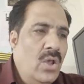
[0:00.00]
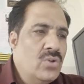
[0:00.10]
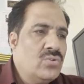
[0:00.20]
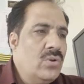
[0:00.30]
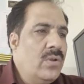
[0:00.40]

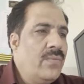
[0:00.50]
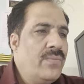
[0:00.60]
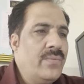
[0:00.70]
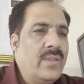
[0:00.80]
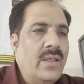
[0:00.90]
So
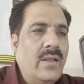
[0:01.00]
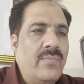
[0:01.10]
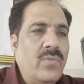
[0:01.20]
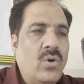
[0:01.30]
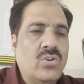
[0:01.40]
if
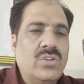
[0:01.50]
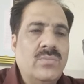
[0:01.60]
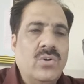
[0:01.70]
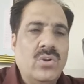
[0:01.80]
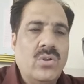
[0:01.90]
the
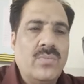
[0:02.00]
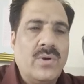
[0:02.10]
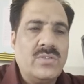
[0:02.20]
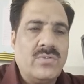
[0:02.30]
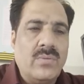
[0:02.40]
oxygen molecule
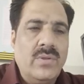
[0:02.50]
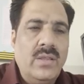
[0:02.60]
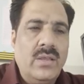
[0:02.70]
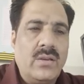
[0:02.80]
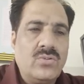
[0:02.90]
passes from
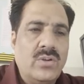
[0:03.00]
here,